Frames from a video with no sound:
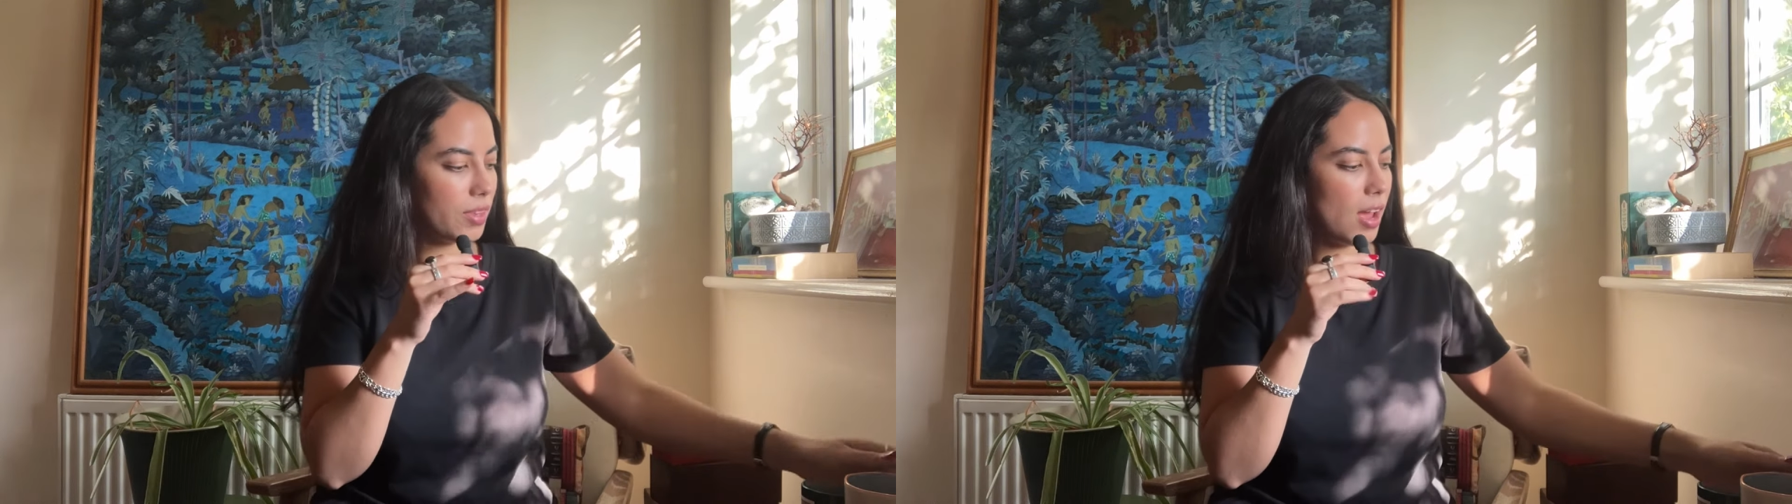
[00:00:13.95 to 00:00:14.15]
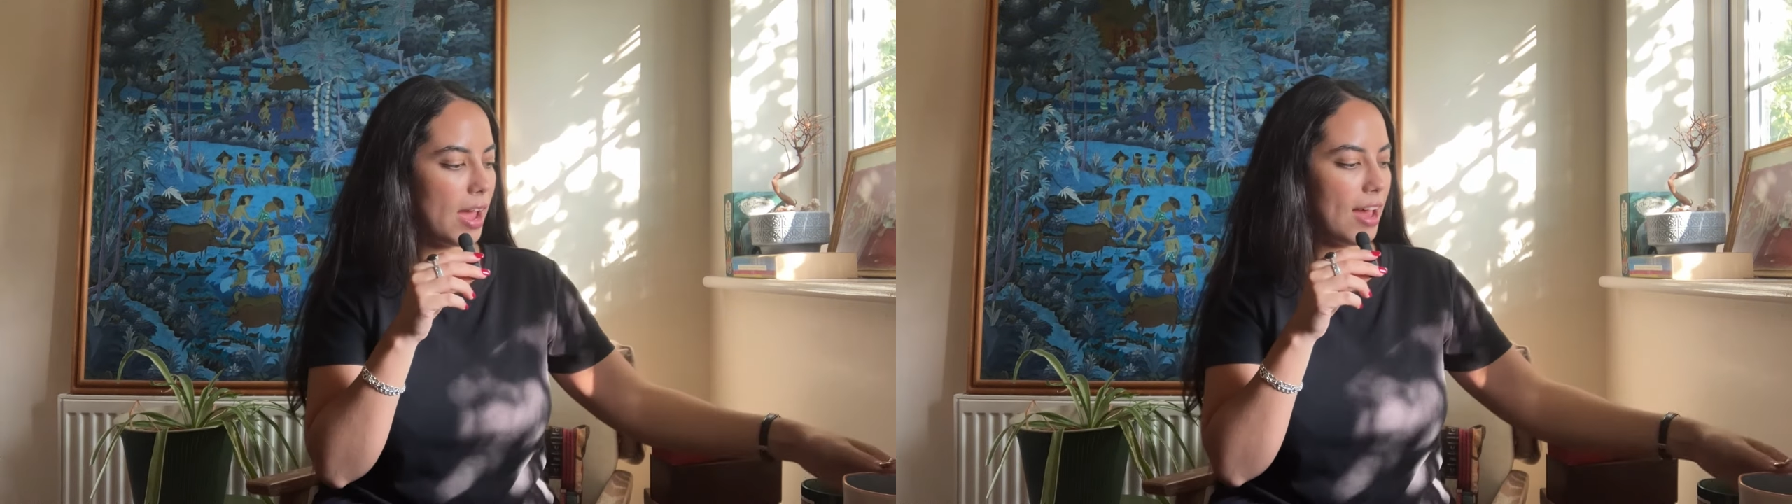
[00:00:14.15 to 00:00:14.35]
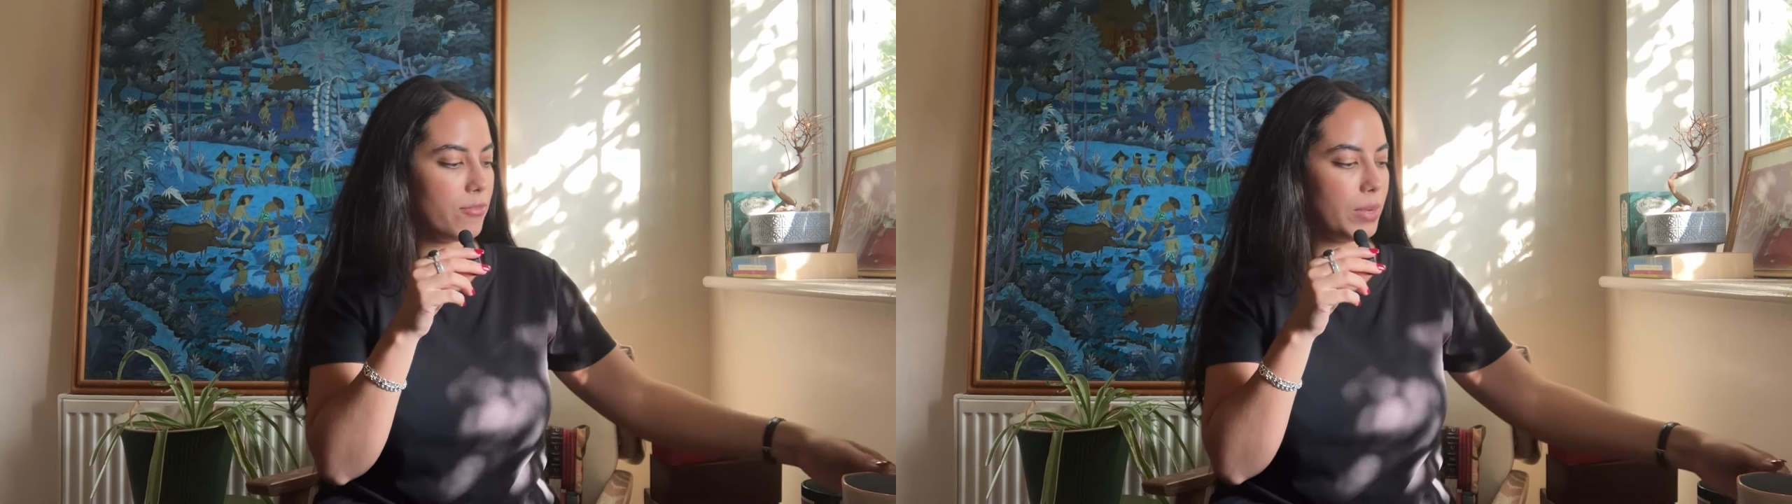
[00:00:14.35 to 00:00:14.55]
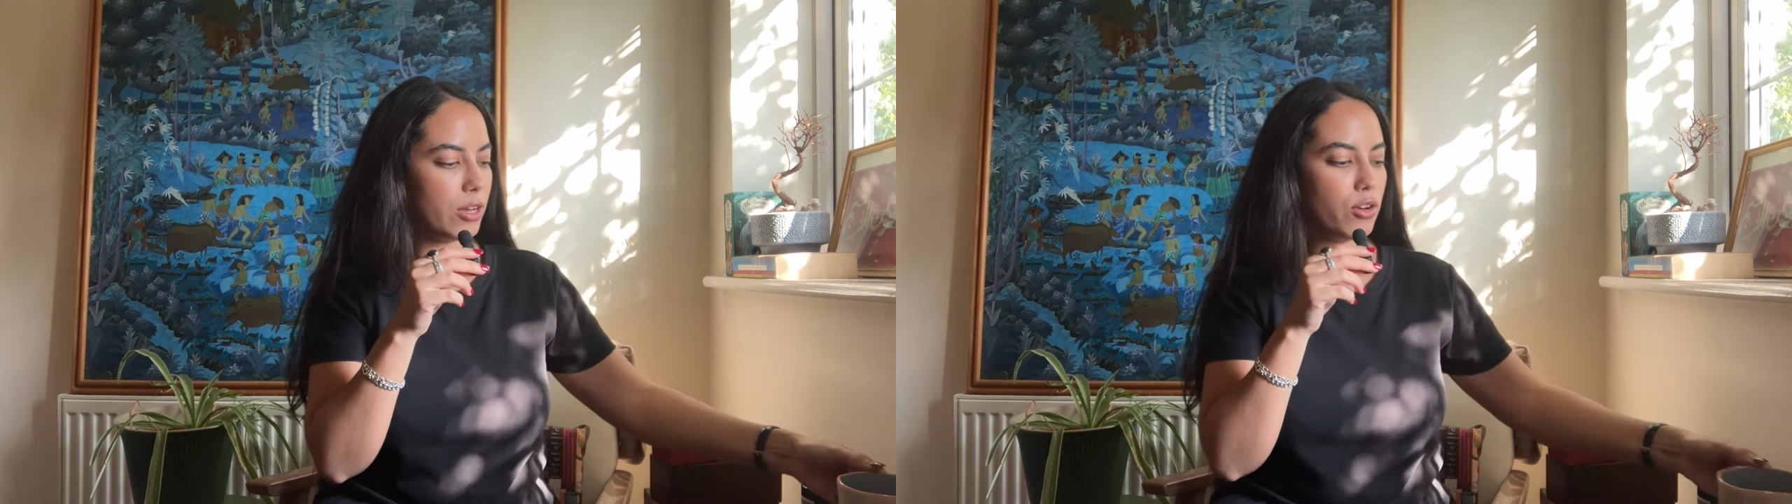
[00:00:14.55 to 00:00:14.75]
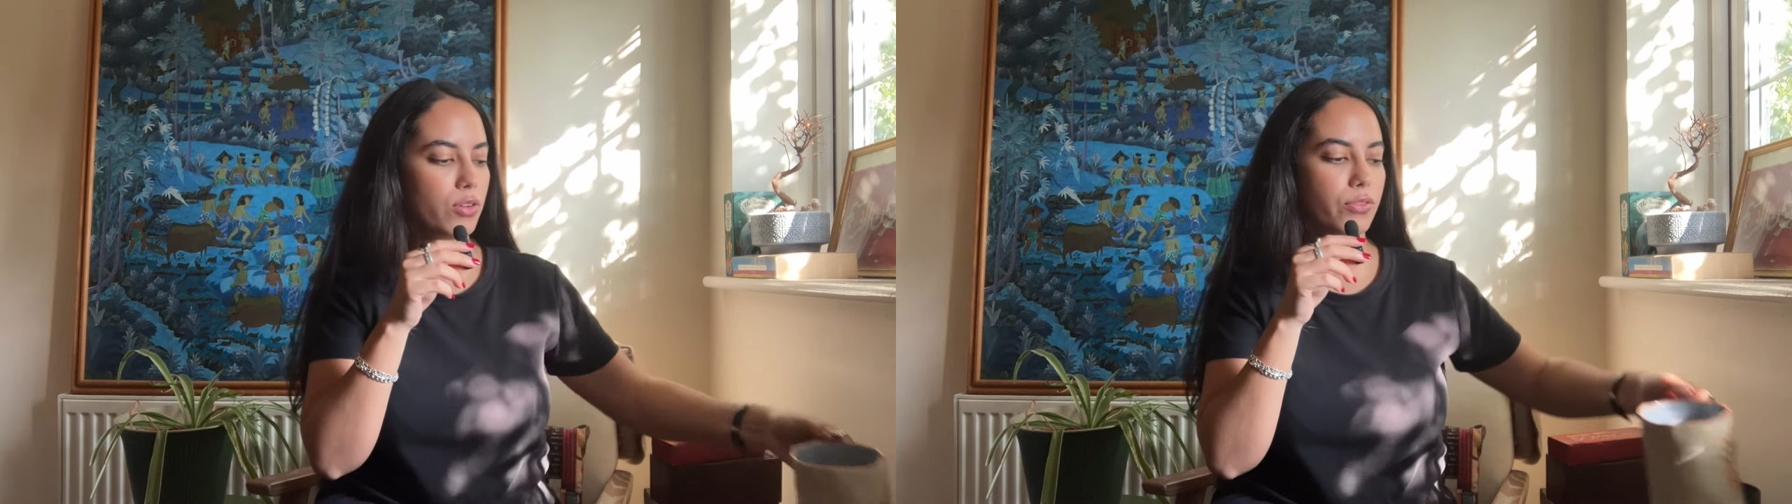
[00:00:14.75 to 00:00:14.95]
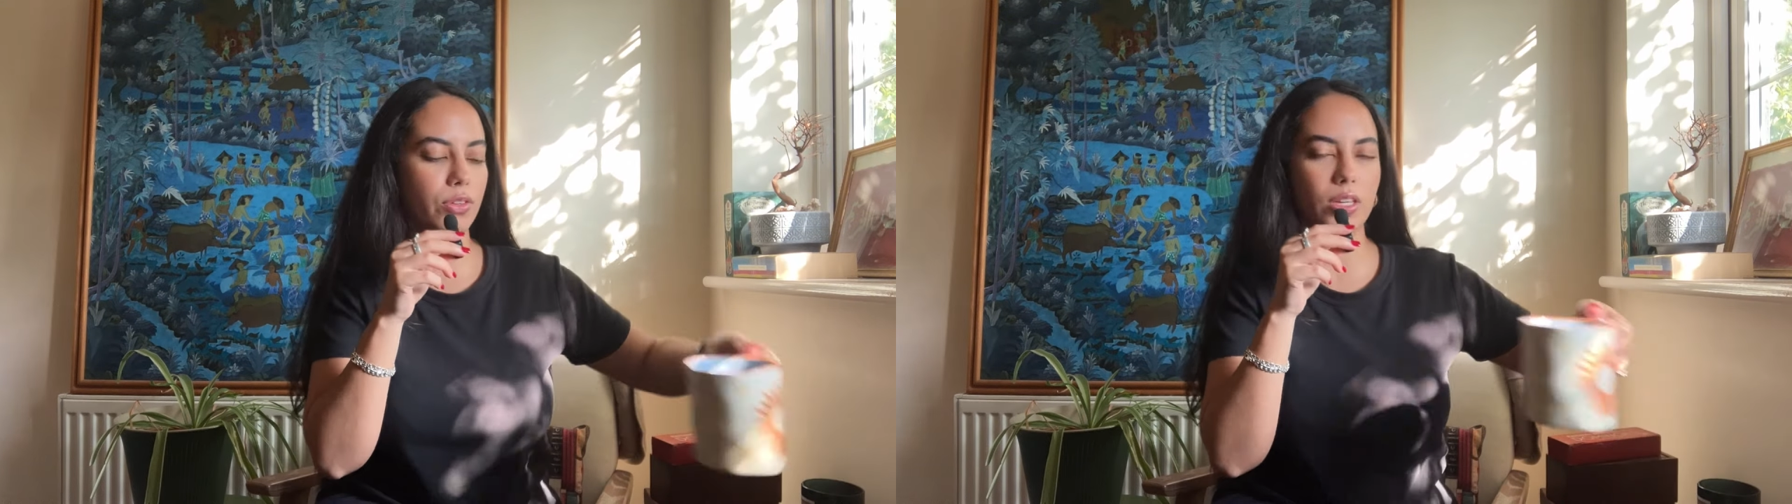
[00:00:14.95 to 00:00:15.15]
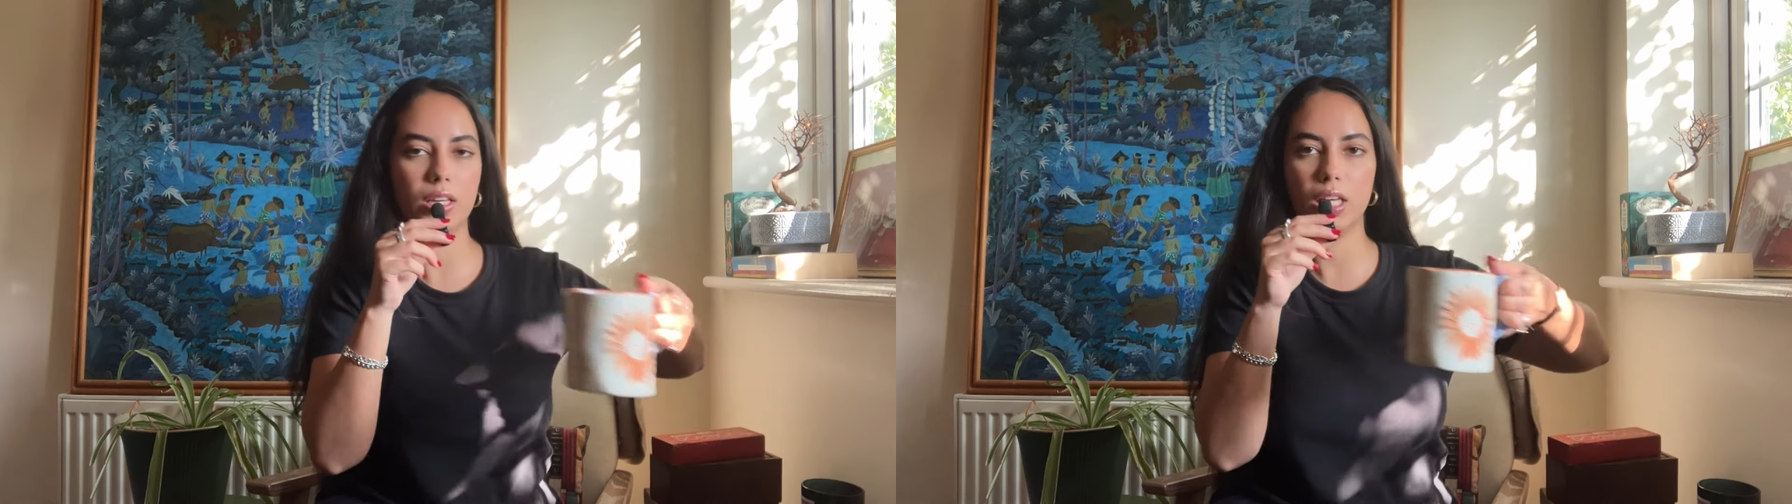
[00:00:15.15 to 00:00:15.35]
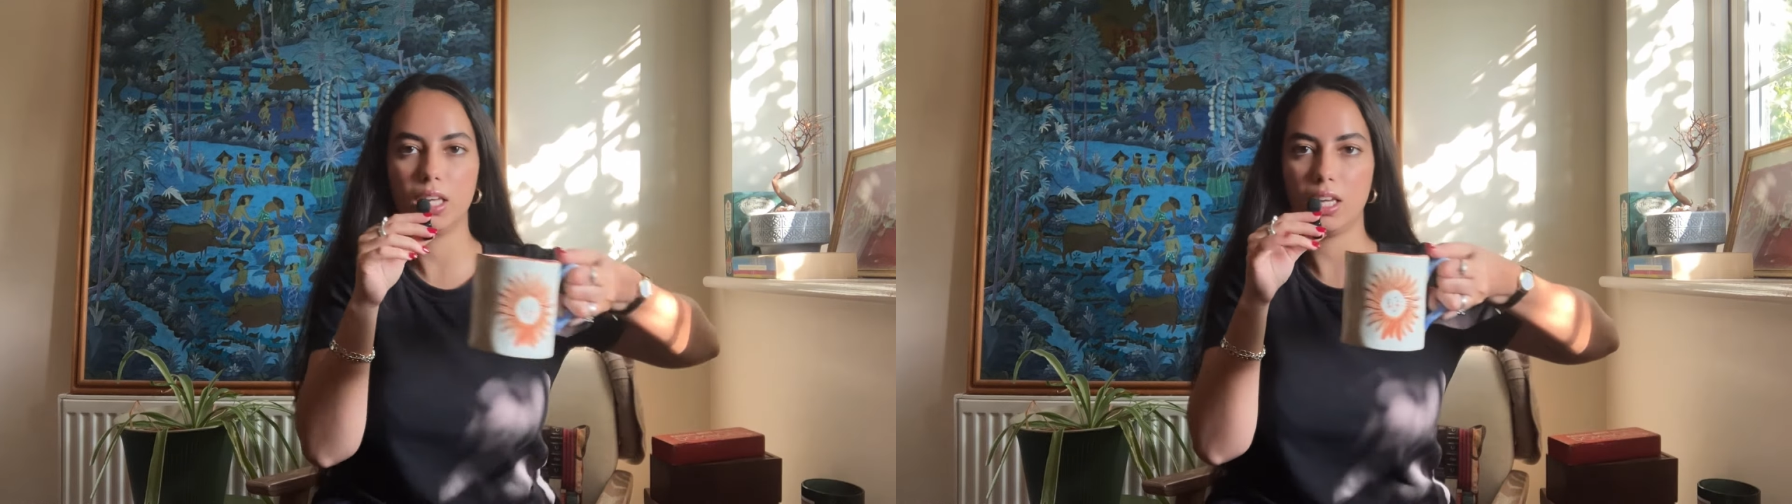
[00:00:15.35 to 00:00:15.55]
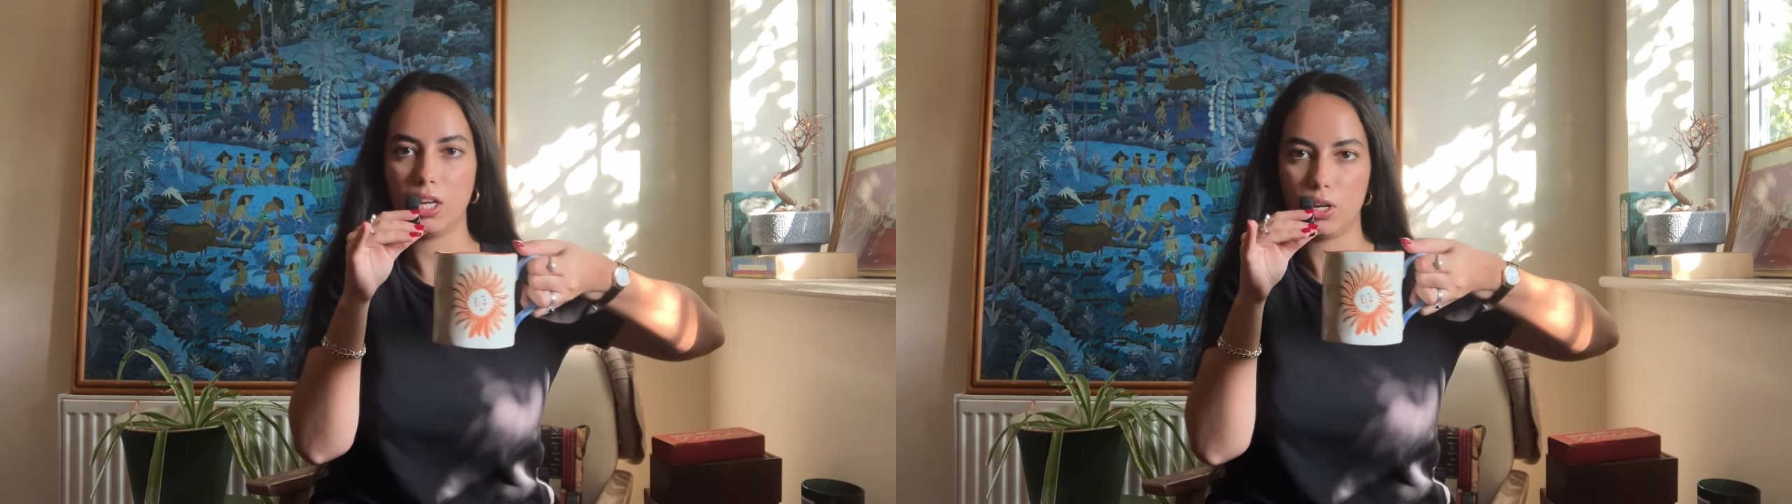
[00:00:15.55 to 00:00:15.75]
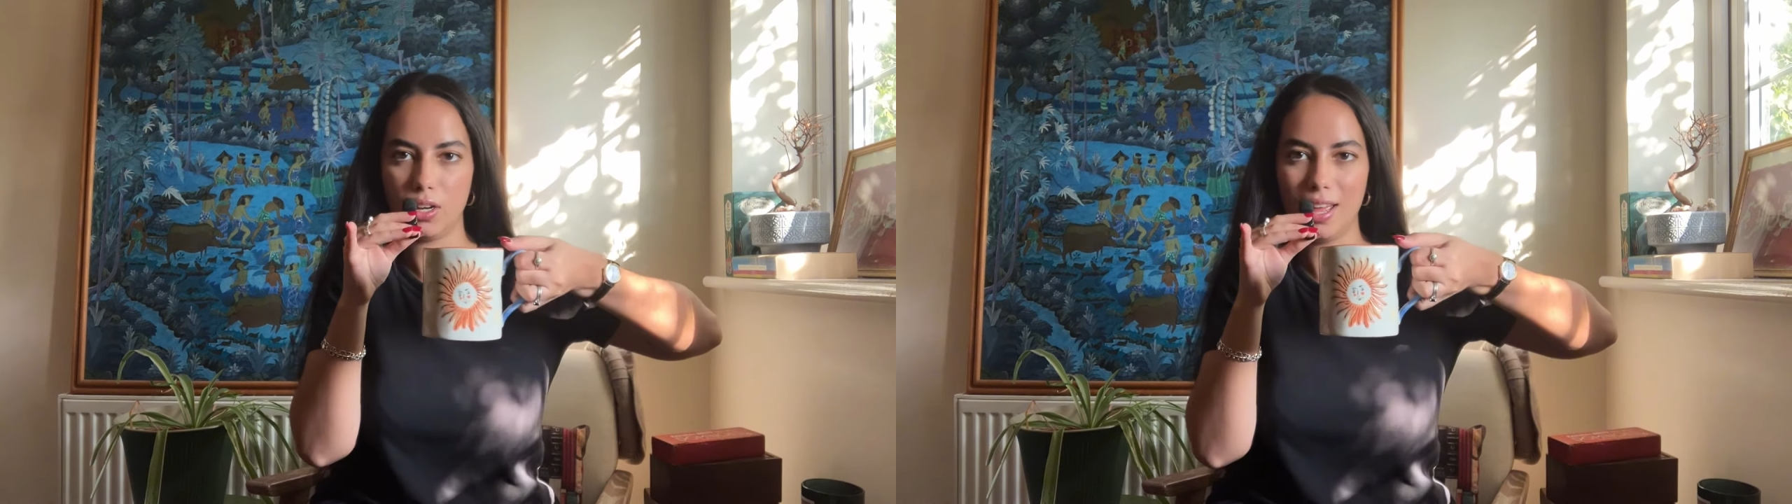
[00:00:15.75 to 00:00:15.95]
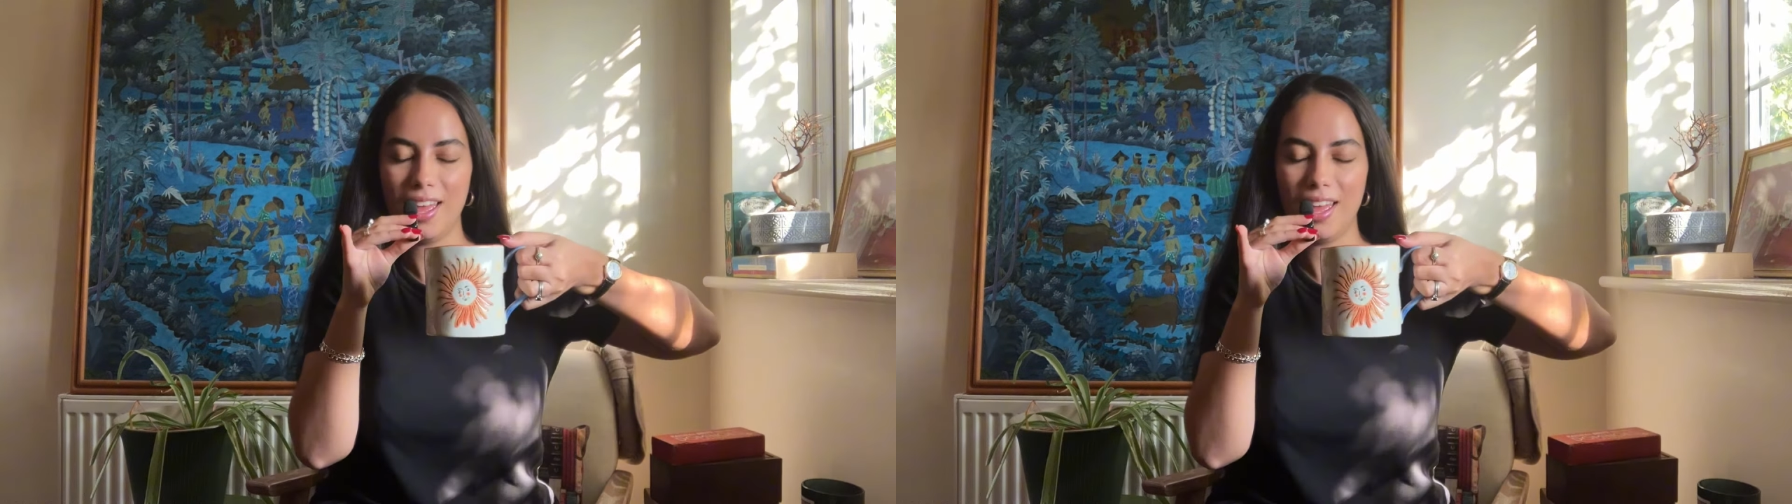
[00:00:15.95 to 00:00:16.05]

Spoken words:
I have my coffee here